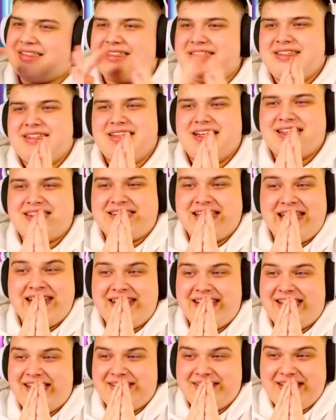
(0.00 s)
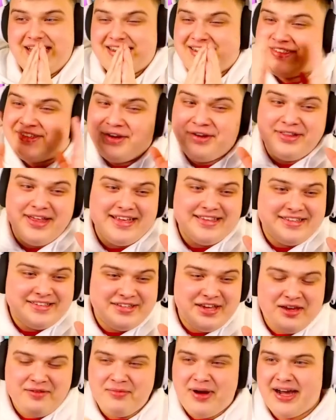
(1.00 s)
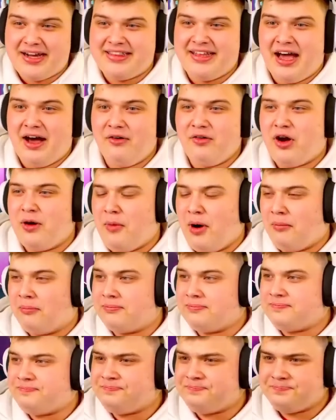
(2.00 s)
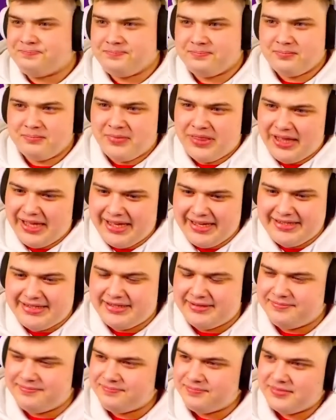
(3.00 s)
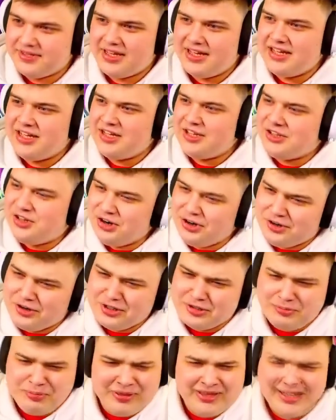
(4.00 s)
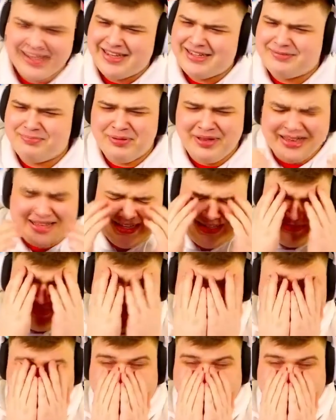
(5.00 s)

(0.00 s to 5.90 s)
Let's send it. It's too late to turn back now. Come on, please. Sugar Rush, please, please, please.